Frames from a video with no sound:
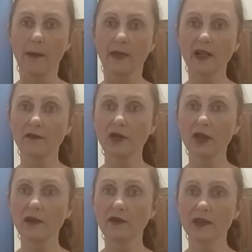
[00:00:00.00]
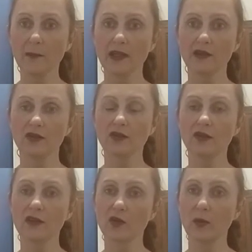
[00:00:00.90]
But if you're looking for something to do
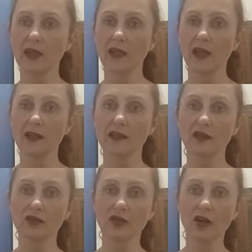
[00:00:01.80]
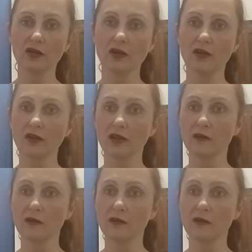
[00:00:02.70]
this weekend, don't look